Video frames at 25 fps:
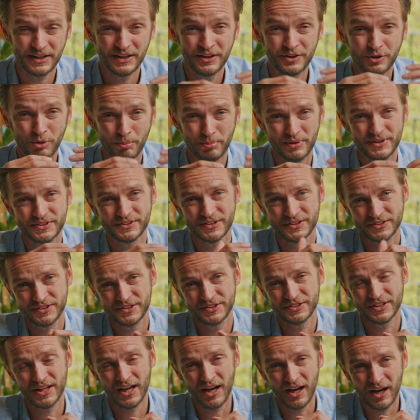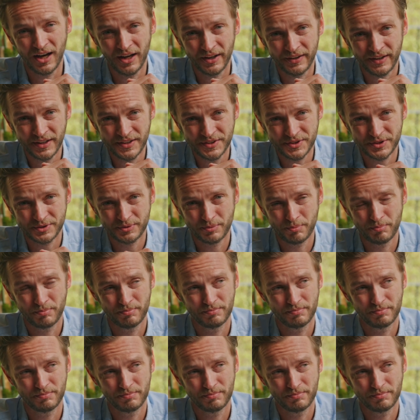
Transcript: in your business is the hardest,